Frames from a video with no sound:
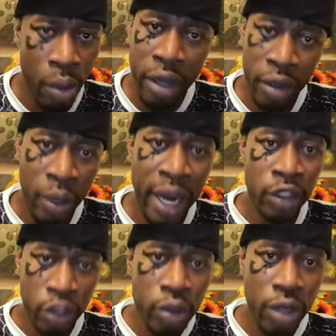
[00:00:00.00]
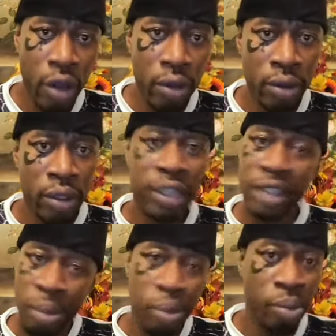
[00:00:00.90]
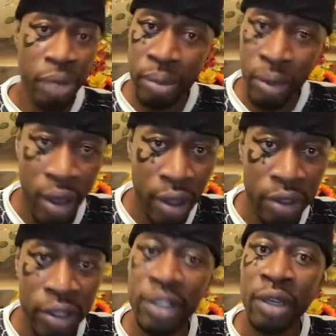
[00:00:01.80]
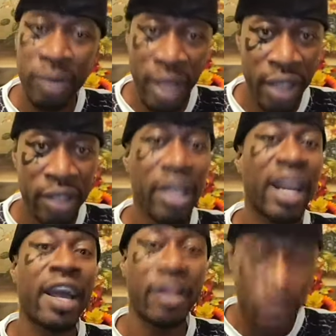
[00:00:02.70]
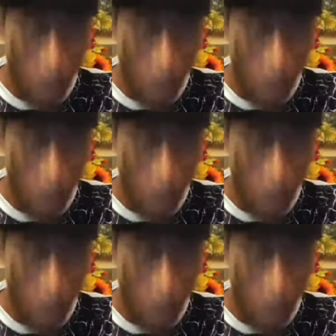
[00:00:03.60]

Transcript: But what I do know is I put people on to some things that I